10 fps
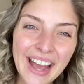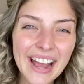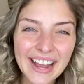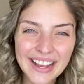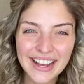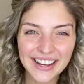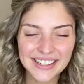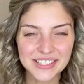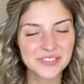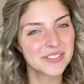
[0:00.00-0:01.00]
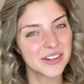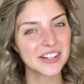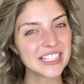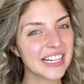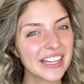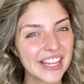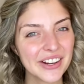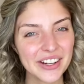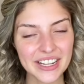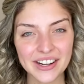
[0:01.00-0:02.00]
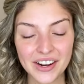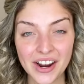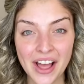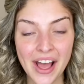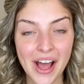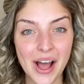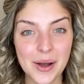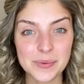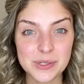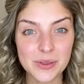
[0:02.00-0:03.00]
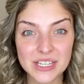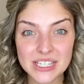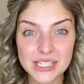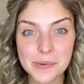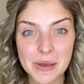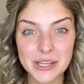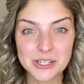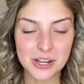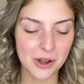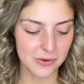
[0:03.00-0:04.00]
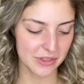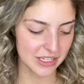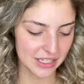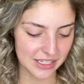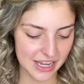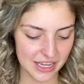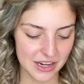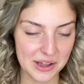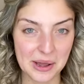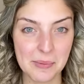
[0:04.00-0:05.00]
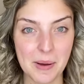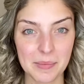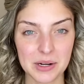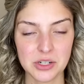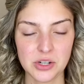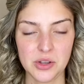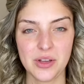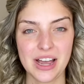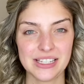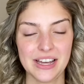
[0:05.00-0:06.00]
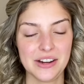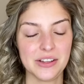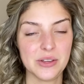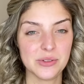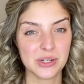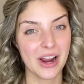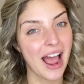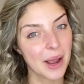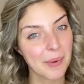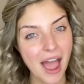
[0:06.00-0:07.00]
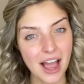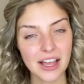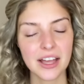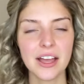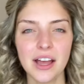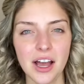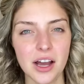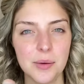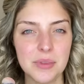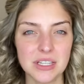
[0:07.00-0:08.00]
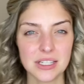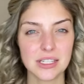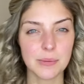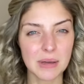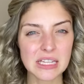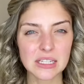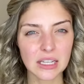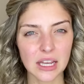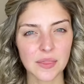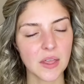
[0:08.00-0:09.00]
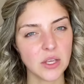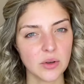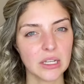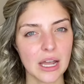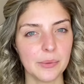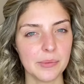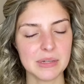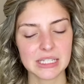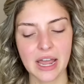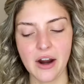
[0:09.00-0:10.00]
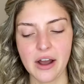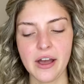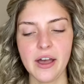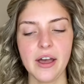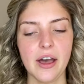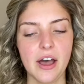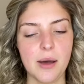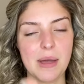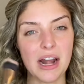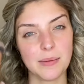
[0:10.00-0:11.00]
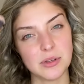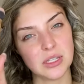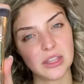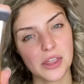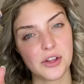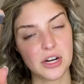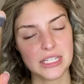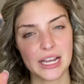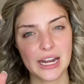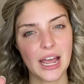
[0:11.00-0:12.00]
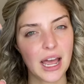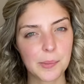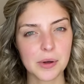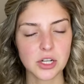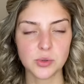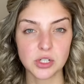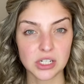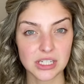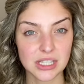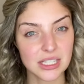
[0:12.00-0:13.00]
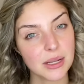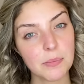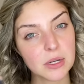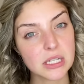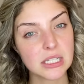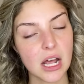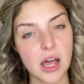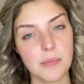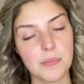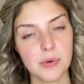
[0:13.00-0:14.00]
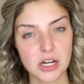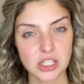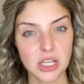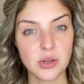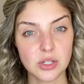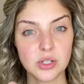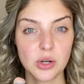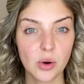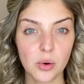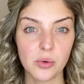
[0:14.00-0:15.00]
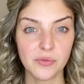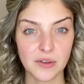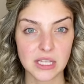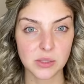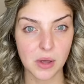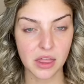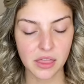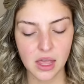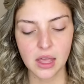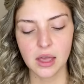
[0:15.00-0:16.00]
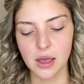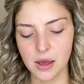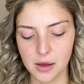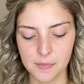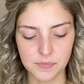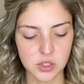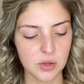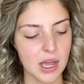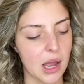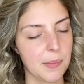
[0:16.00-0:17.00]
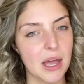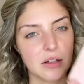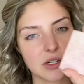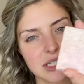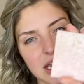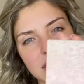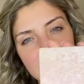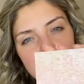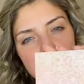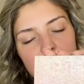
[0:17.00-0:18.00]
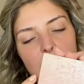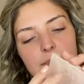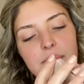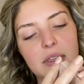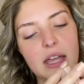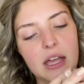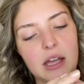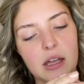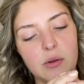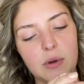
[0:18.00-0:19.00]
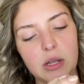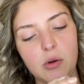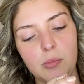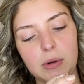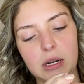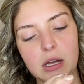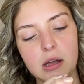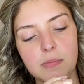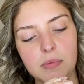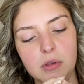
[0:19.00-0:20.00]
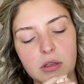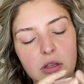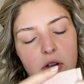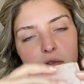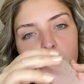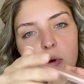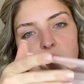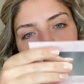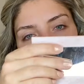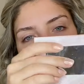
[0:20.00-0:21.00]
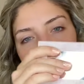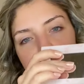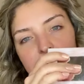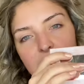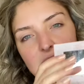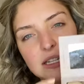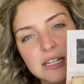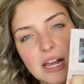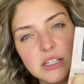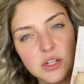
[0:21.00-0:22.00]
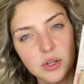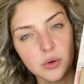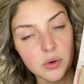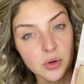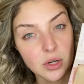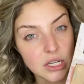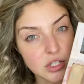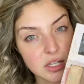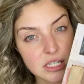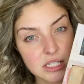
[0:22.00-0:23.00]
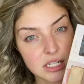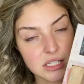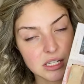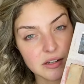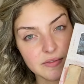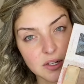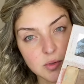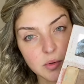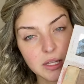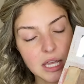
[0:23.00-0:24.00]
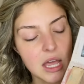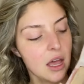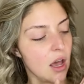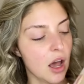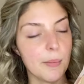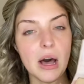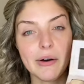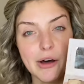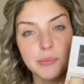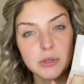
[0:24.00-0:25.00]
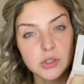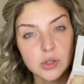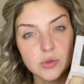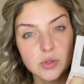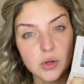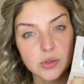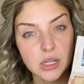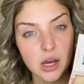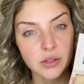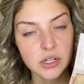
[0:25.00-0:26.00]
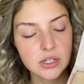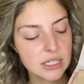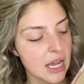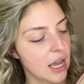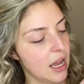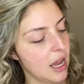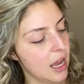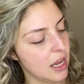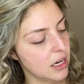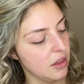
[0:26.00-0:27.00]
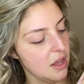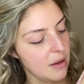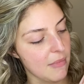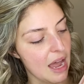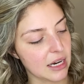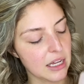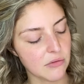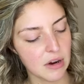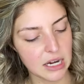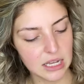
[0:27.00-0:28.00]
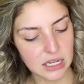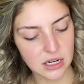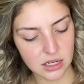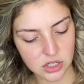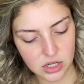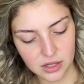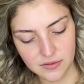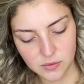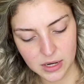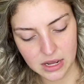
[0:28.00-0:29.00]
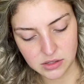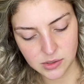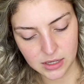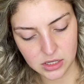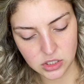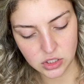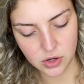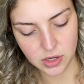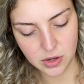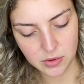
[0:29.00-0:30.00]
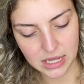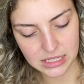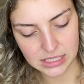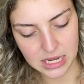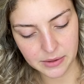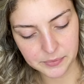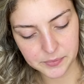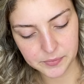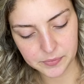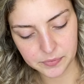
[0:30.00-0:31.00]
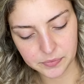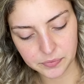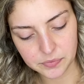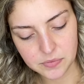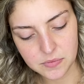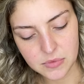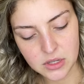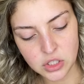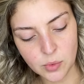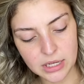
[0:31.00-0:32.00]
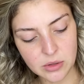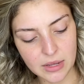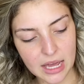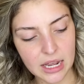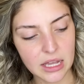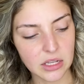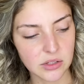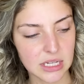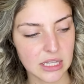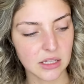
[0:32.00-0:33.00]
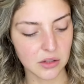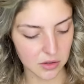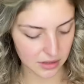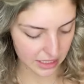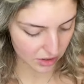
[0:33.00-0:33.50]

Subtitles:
Hey guys, I'm so excited that you're here. So this is the big show. This is it. I'm going to show you guys how to use your HAC pack. This is the basic kit that you can get with mascara. And I'm using the 30-second HAC brush, which is the simplest brush that you can do your whole face with. So the HAC pack looks like this. And when you open it up, your 4 tins fit inside. So you'll order each of these tins individually. I'll help you choose those colors. And they magnet right in. I should have left one out so I could show you. Let's see. So when you get it, you'll take the little lid